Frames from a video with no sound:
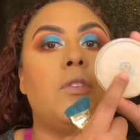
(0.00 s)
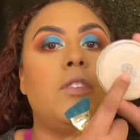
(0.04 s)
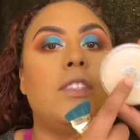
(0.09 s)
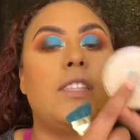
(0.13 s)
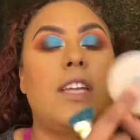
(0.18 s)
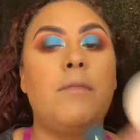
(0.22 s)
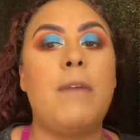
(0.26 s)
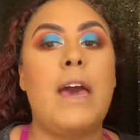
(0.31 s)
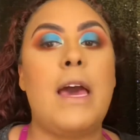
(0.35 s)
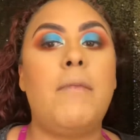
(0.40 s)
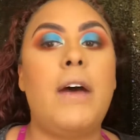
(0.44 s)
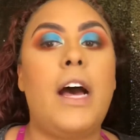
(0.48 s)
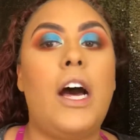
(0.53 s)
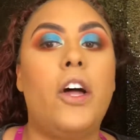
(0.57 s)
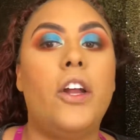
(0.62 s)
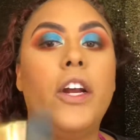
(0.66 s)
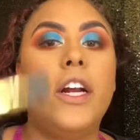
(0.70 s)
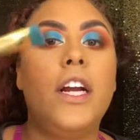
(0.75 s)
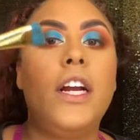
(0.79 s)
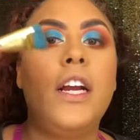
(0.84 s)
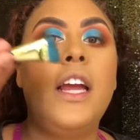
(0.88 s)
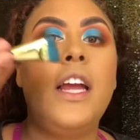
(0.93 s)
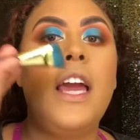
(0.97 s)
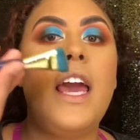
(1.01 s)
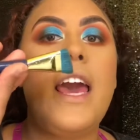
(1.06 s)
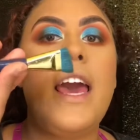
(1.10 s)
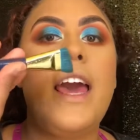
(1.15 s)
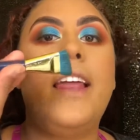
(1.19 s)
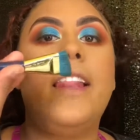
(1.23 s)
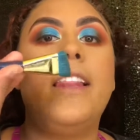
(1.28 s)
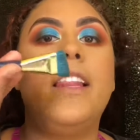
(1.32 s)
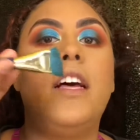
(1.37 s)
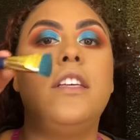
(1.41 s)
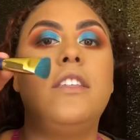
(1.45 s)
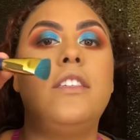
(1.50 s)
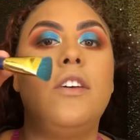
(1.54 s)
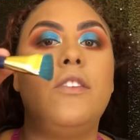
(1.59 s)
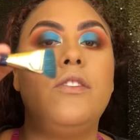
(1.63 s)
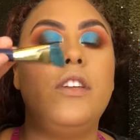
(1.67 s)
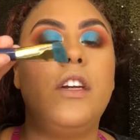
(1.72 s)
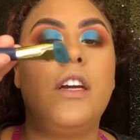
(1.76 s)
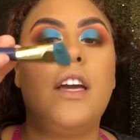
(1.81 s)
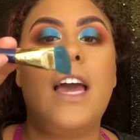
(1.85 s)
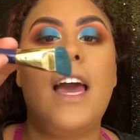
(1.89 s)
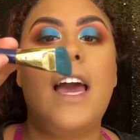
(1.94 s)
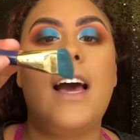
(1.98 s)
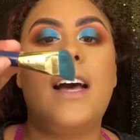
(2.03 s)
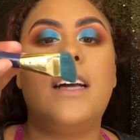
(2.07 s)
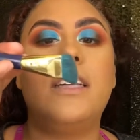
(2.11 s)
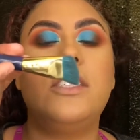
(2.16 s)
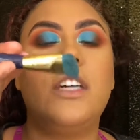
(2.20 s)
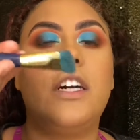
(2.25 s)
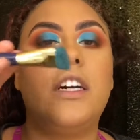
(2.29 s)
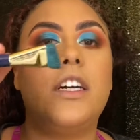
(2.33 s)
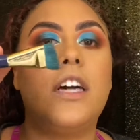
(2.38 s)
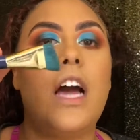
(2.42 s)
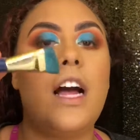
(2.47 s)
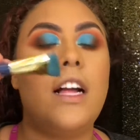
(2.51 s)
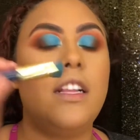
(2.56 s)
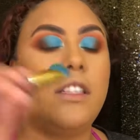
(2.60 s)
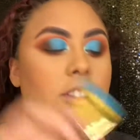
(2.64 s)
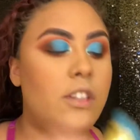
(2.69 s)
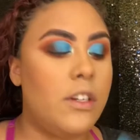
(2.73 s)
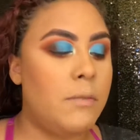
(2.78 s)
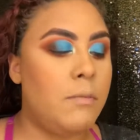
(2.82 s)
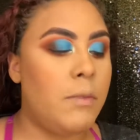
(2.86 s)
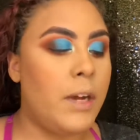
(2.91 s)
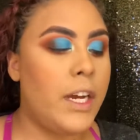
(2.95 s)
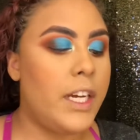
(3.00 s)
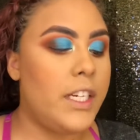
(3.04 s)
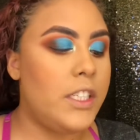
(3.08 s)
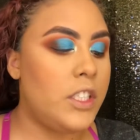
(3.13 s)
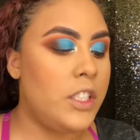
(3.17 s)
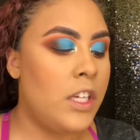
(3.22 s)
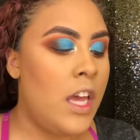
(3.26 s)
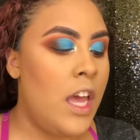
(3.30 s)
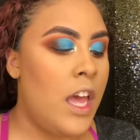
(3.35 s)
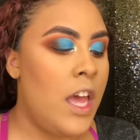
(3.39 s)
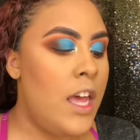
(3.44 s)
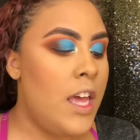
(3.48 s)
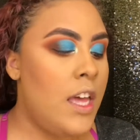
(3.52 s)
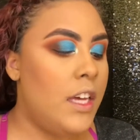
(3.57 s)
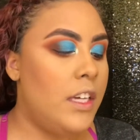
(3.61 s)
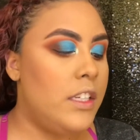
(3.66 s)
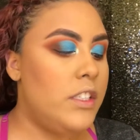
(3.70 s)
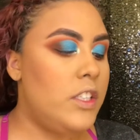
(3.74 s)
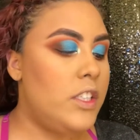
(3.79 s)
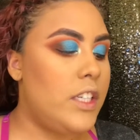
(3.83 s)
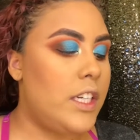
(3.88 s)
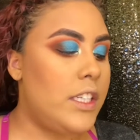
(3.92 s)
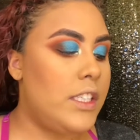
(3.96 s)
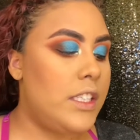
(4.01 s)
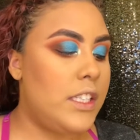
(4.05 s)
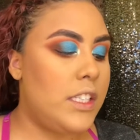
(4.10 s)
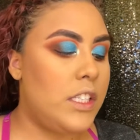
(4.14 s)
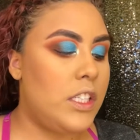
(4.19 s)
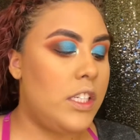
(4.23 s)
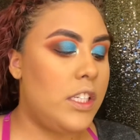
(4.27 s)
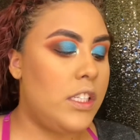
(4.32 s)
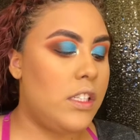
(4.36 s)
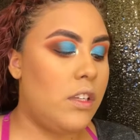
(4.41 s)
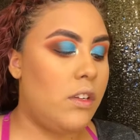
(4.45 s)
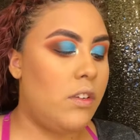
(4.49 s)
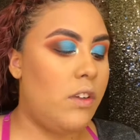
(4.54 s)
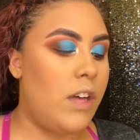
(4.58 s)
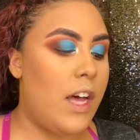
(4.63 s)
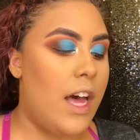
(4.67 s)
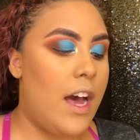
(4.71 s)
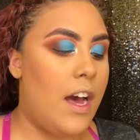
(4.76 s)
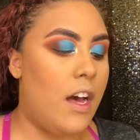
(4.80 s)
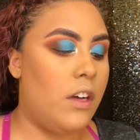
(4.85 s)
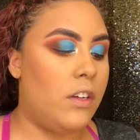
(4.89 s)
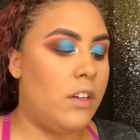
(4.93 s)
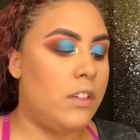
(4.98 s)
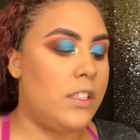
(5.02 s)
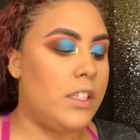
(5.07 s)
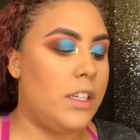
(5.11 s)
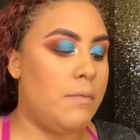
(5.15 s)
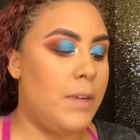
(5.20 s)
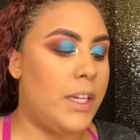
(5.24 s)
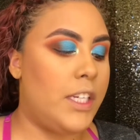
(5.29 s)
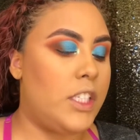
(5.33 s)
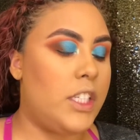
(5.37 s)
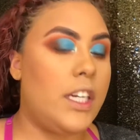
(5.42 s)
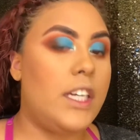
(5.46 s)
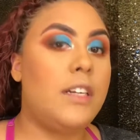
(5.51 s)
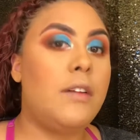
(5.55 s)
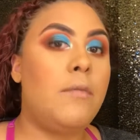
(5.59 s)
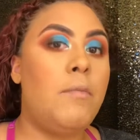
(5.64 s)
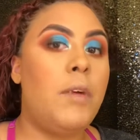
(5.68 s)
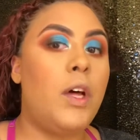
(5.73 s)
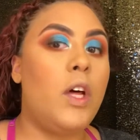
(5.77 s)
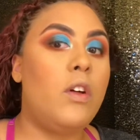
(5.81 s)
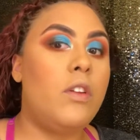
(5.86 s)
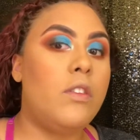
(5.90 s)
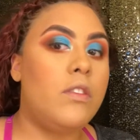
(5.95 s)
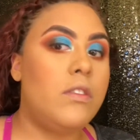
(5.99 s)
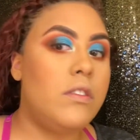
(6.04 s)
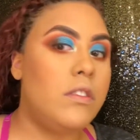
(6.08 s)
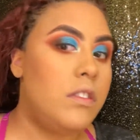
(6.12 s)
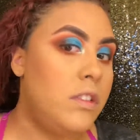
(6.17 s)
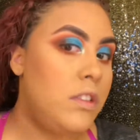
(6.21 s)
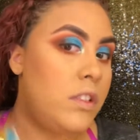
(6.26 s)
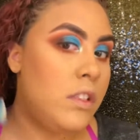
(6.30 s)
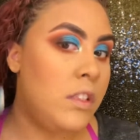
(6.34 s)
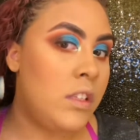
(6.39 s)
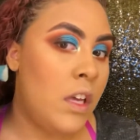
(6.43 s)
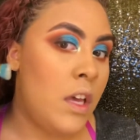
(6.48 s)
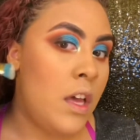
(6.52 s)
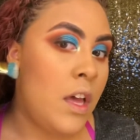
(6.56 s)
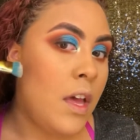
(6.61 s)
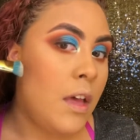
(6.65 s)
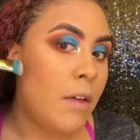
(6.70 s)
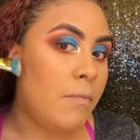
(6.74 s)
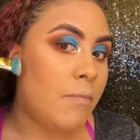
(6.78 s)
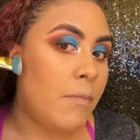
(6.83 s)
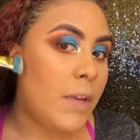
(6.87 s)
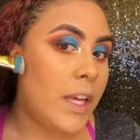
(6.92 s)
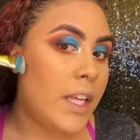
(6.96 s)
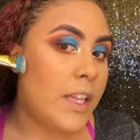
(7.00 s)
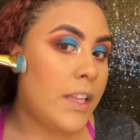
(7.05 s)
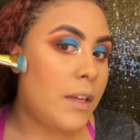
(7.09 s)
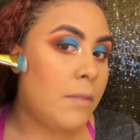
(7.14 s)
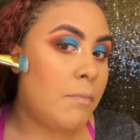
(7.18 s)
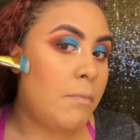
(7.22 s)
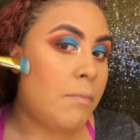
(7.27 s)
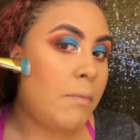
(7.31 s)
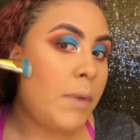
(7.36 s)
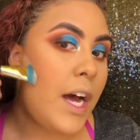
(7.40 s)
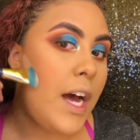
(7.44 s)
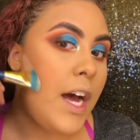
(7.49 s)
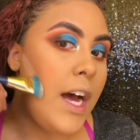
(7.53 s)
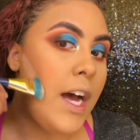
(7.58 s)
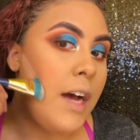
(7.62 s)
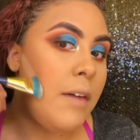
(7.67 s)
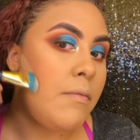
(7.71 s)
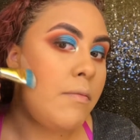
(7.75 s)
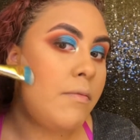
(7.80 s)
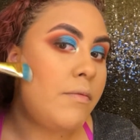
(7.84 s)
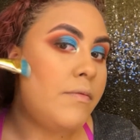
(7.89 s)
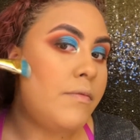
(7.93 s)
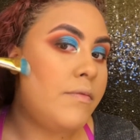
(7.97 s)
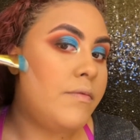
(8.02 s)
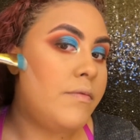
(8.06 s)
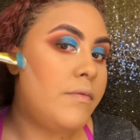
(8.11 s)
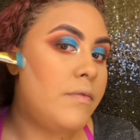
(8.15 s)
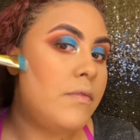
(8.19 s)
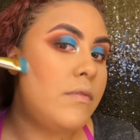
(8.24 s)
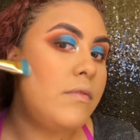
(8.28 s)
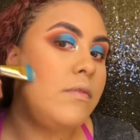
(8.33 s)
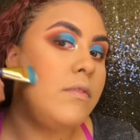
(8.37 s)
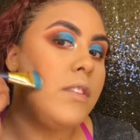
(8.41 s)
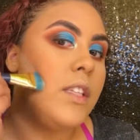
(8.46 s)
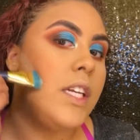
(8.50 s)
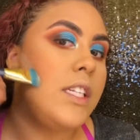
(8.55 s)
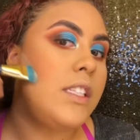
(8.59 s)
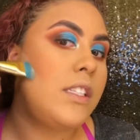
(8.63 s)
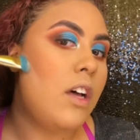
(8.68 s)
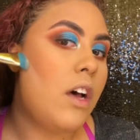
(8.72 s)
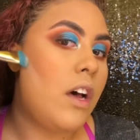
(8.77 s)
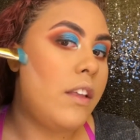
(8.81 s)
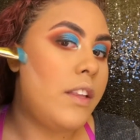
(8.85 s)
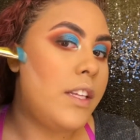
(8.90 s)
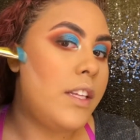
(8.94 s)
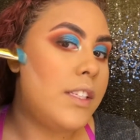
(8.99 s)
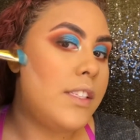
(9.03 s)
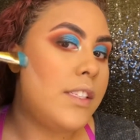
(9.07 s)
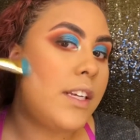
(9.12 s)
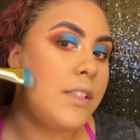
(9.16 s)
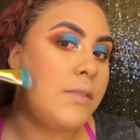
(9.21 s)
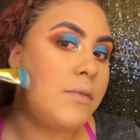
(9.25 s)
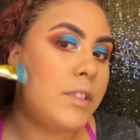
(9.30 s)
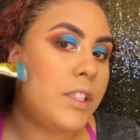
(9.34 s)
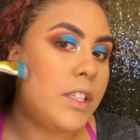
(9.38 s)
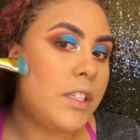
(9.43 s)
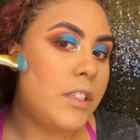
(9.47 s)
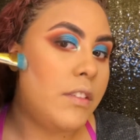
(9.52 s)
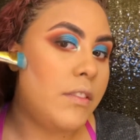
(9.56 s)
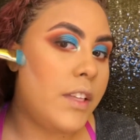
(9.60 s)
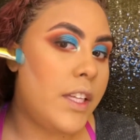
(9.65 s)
Stay Matte Powder and a Sonia Kashia contour brush just to chisel out my cheekbones, make them pop. That's all this does when you do